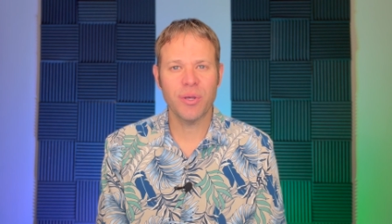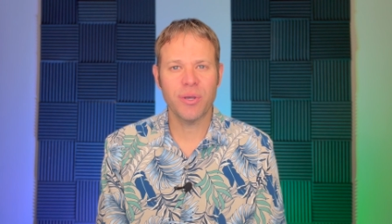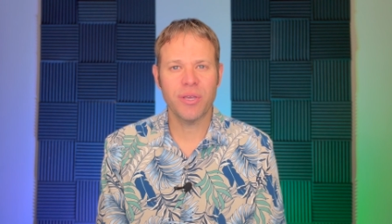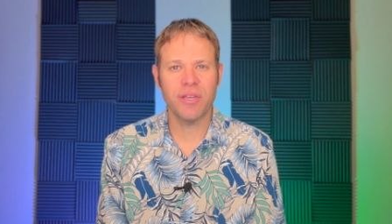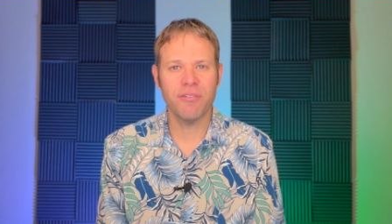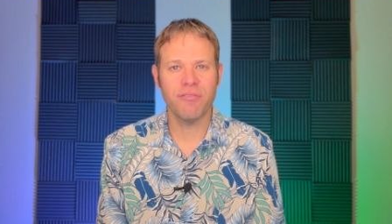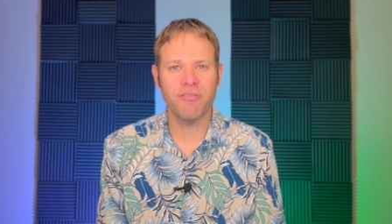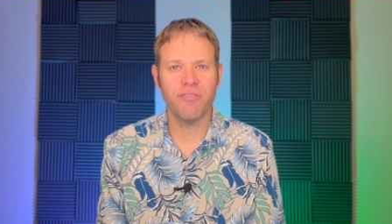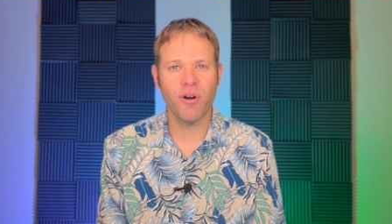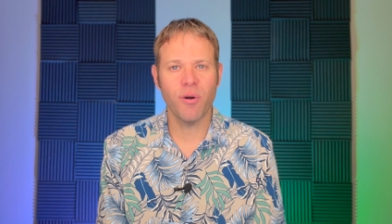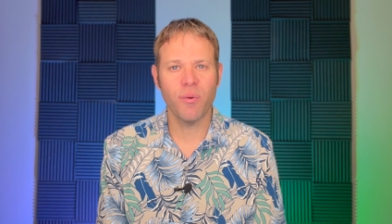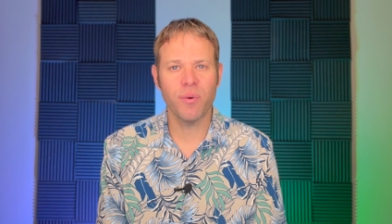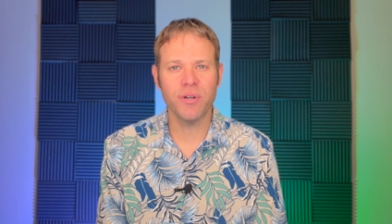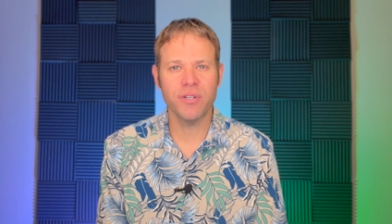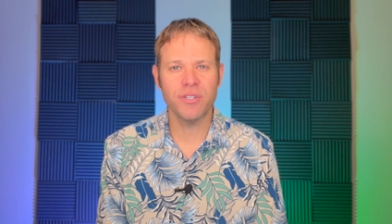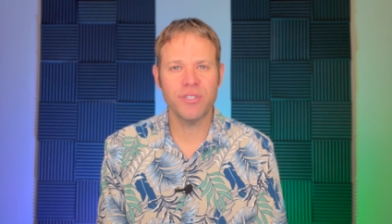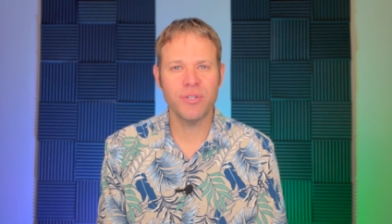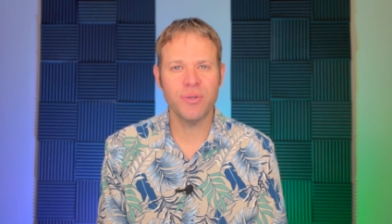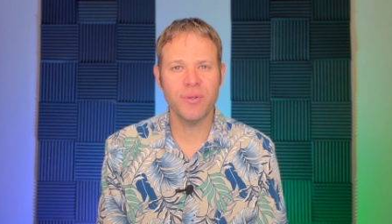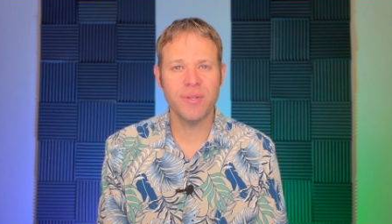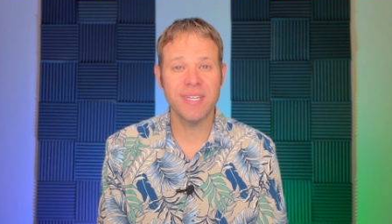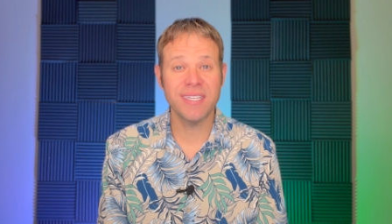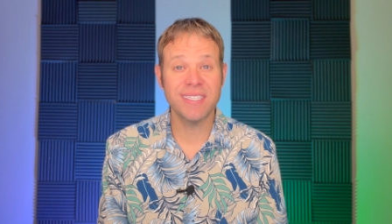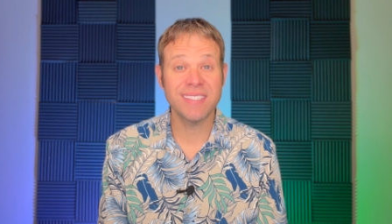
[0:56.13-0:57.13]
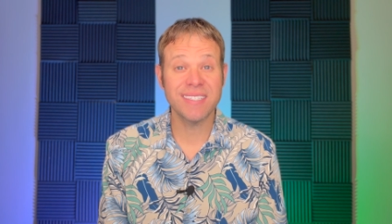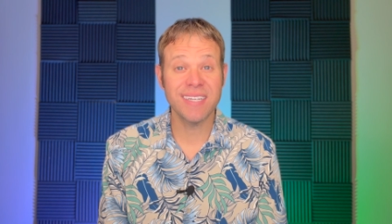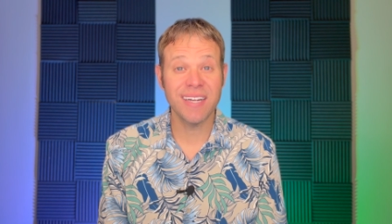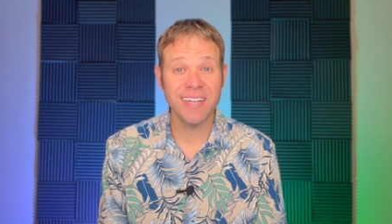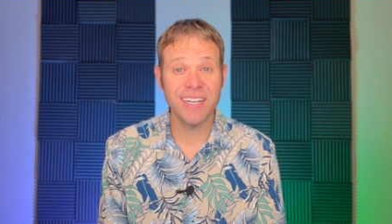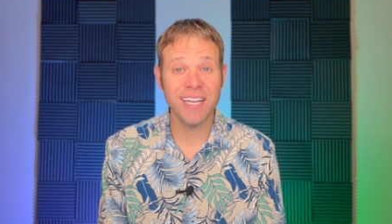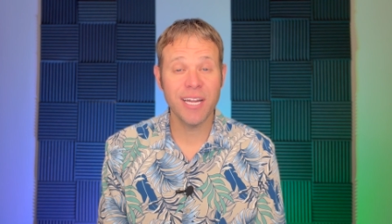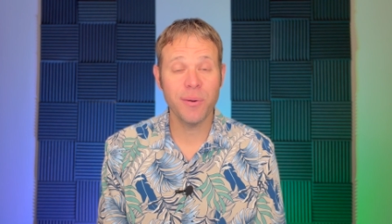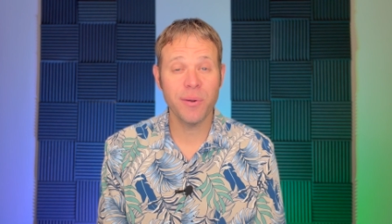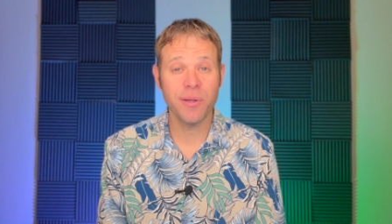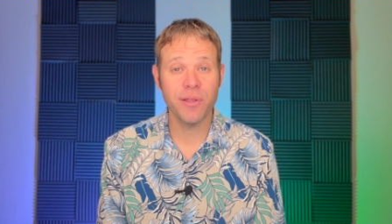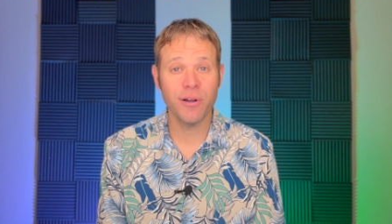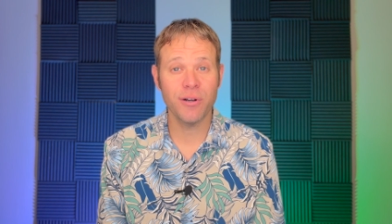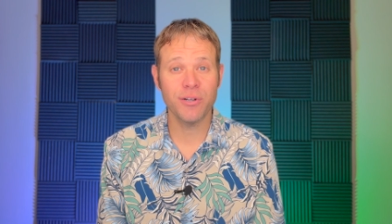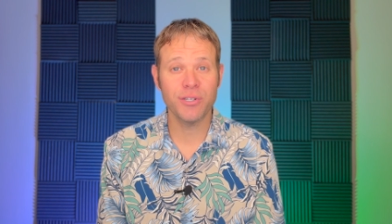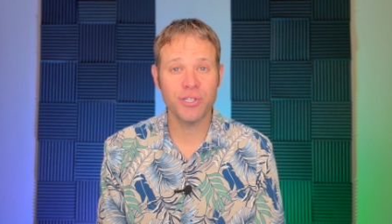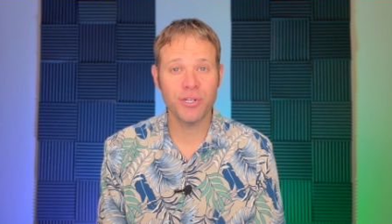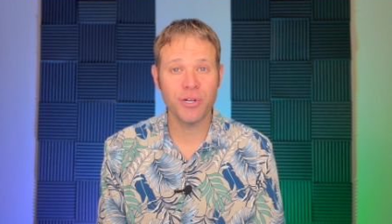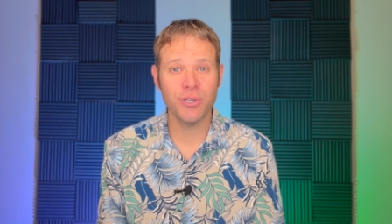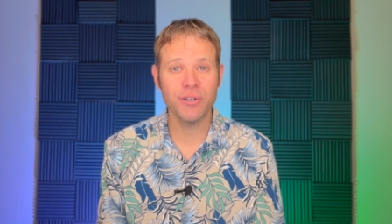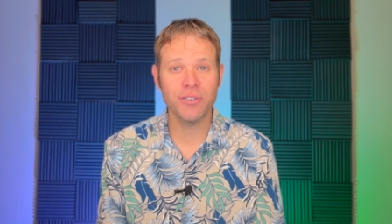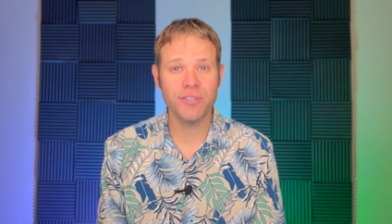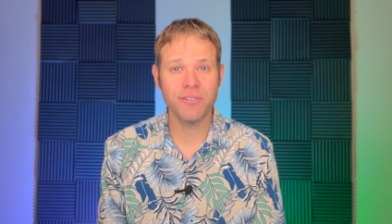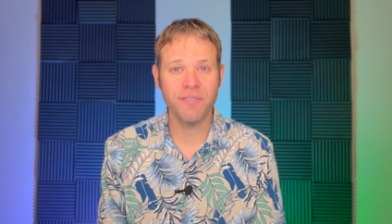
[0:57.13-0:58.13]
looking forward to this Sunday with our
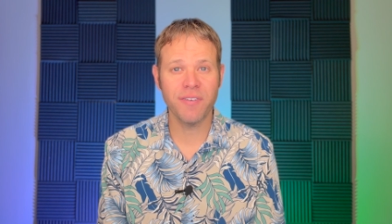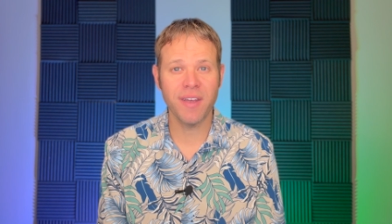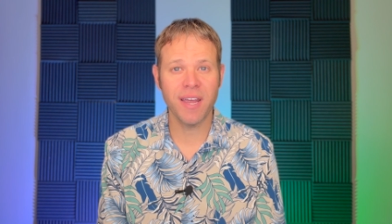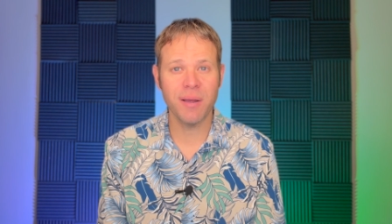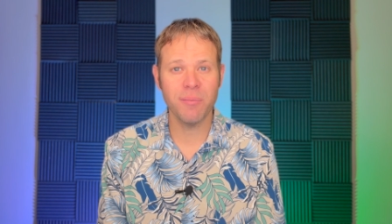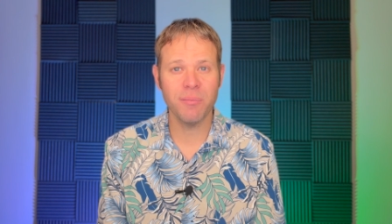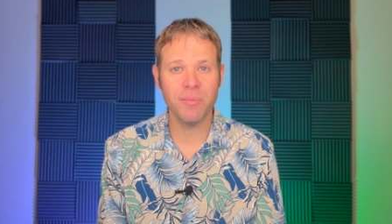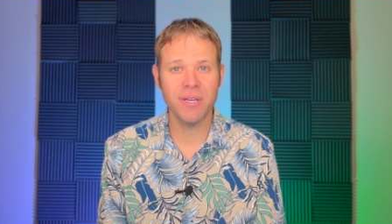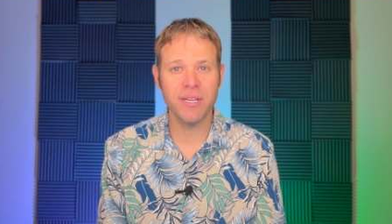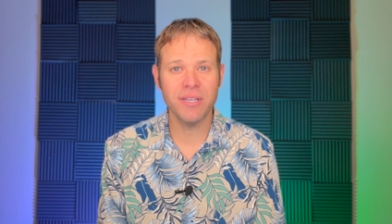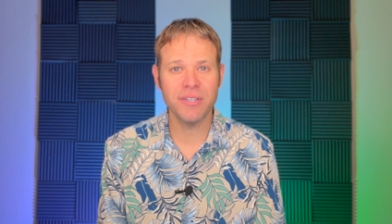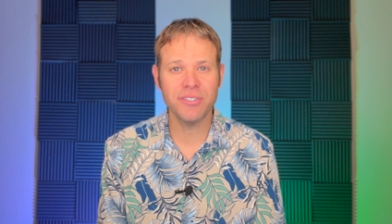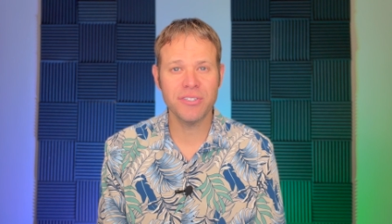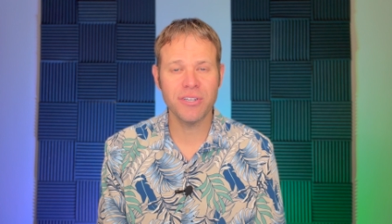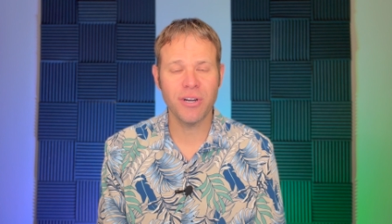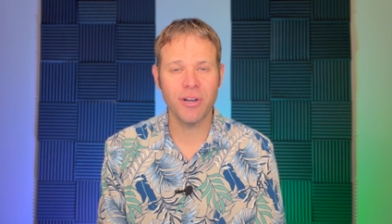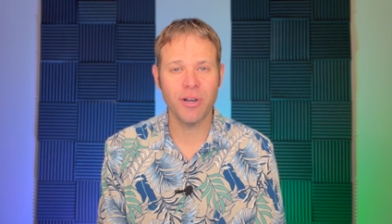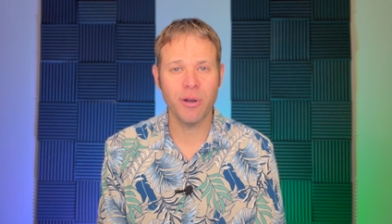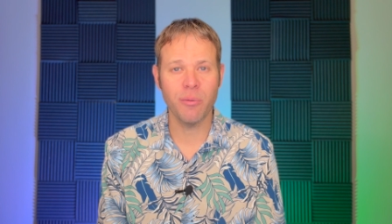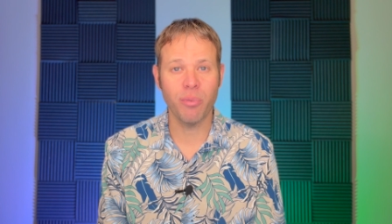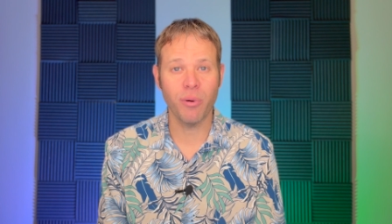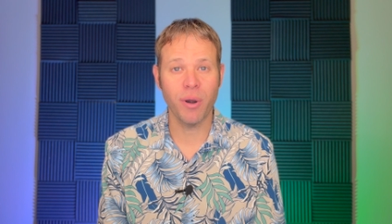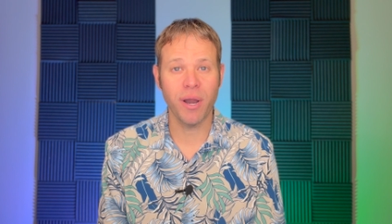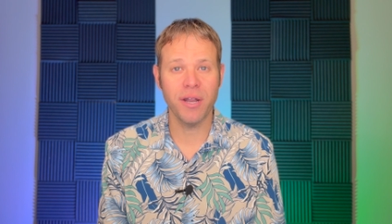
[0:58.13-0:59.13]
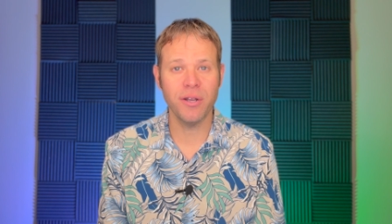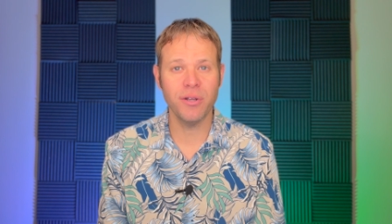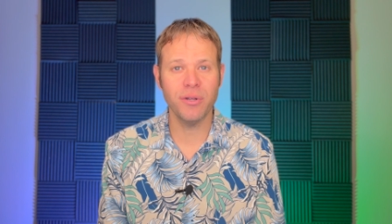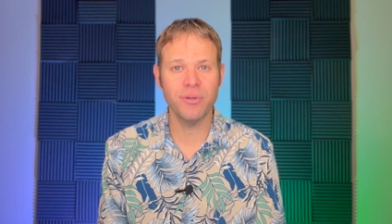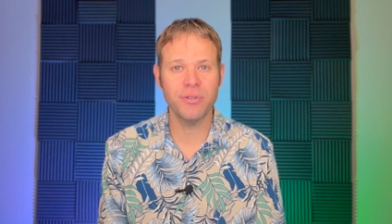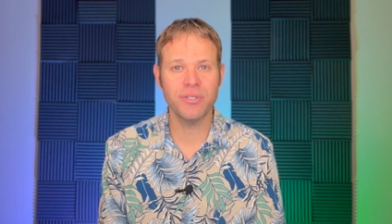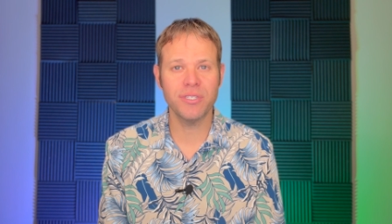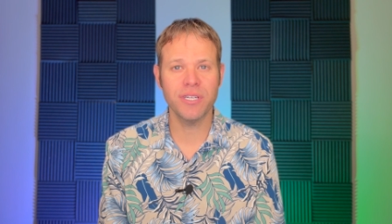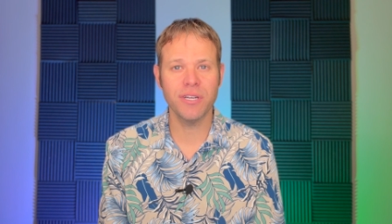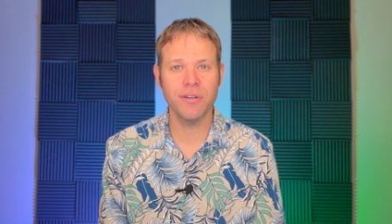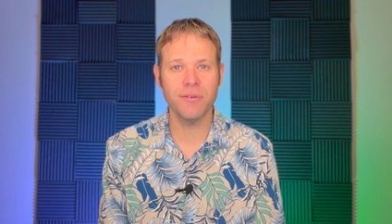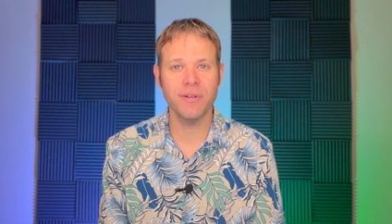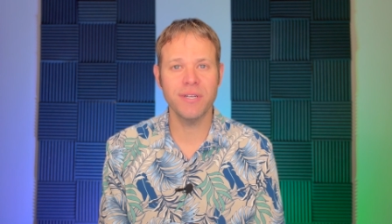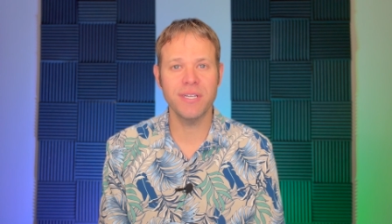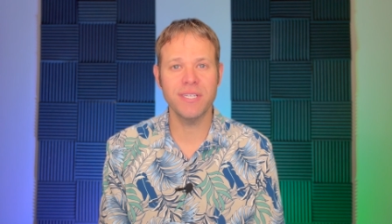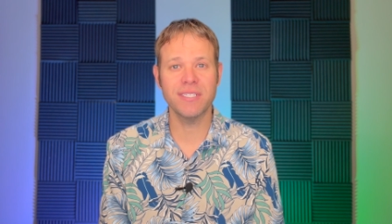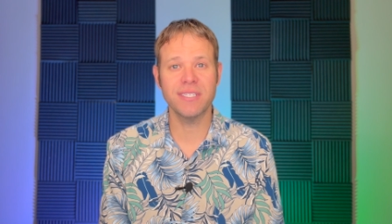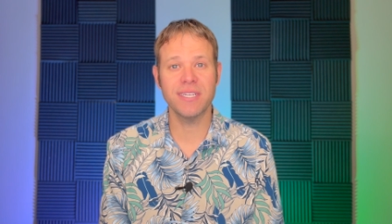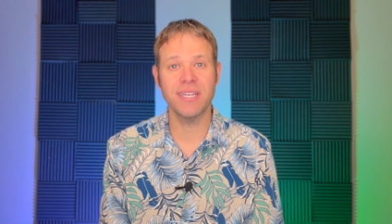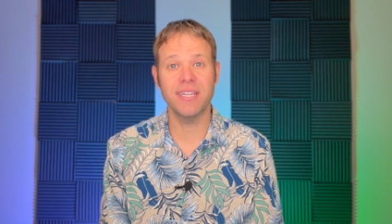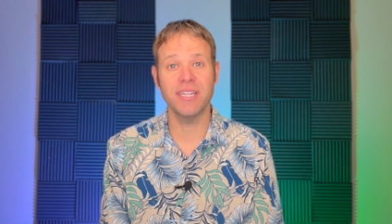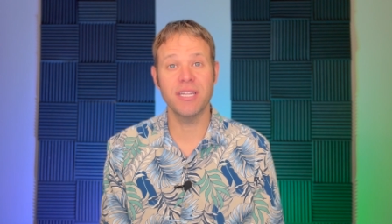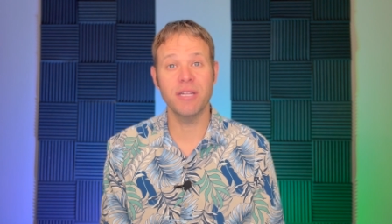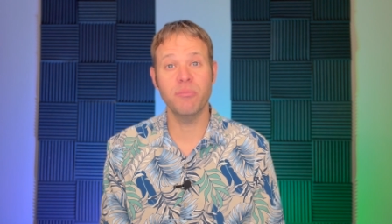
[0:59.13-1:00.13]
church family, starting a brand new
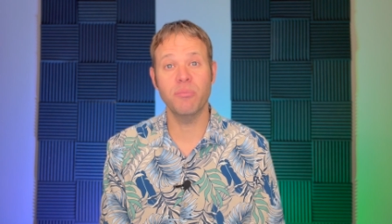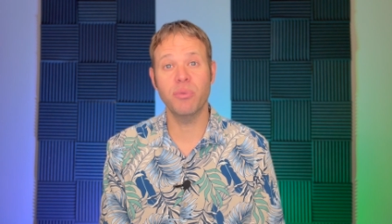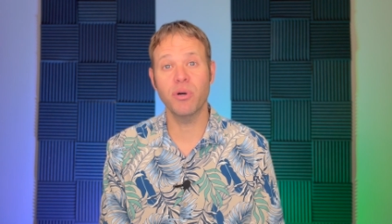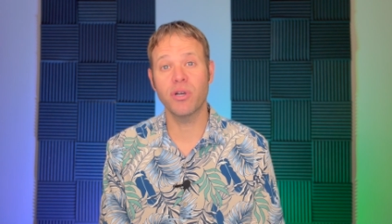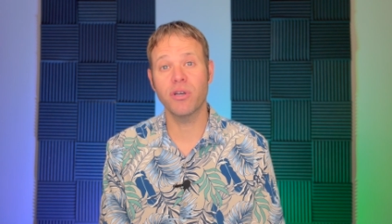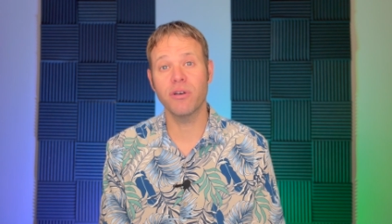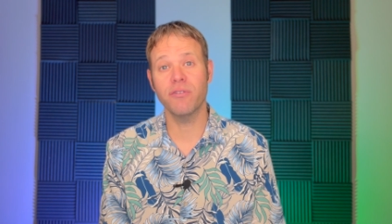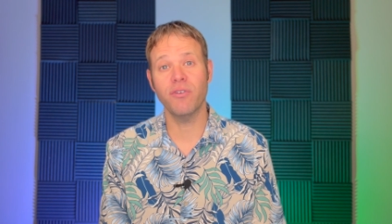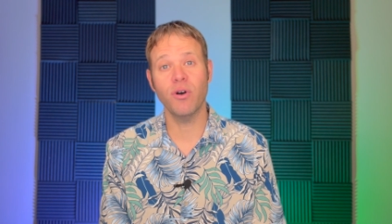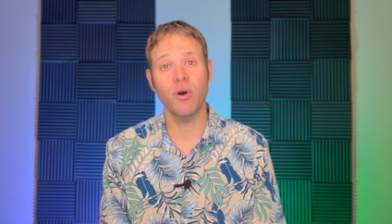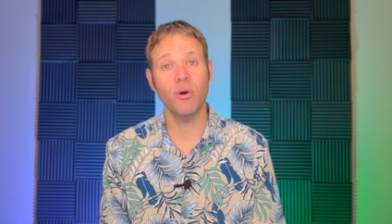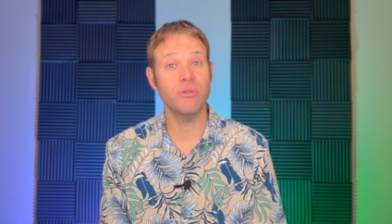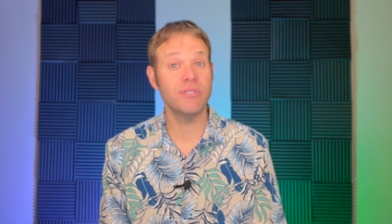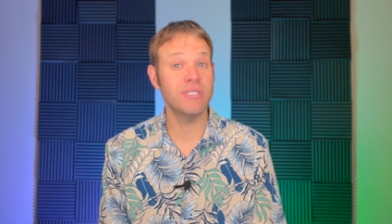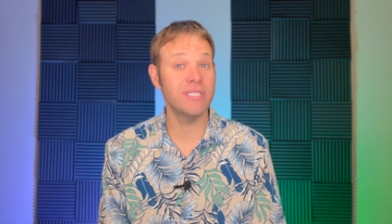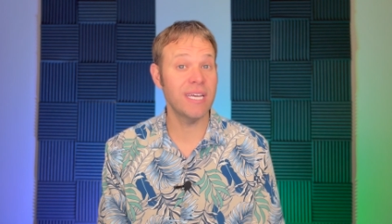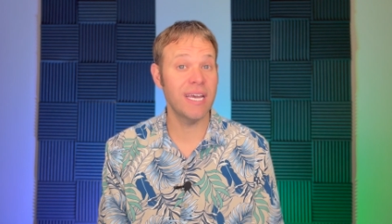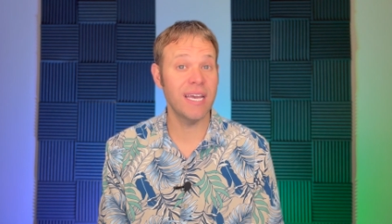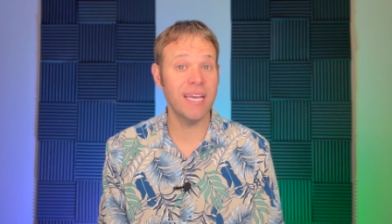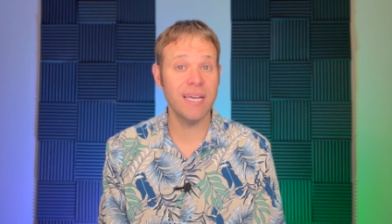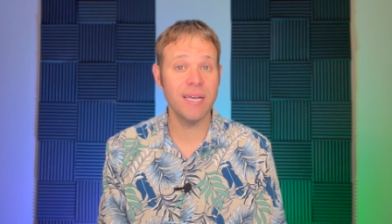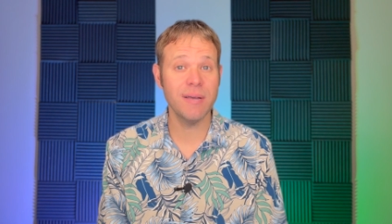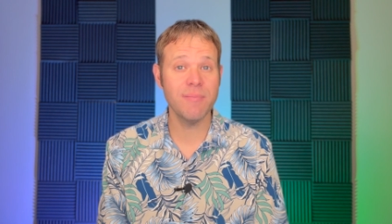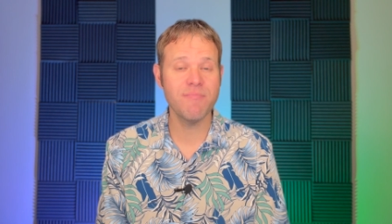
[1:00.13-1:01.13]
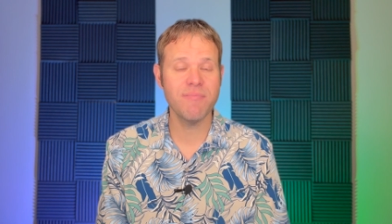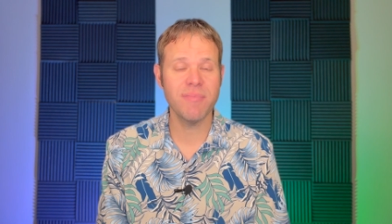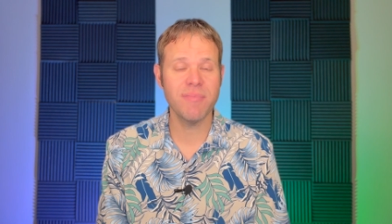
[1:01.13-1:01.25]
series in the book of Hosea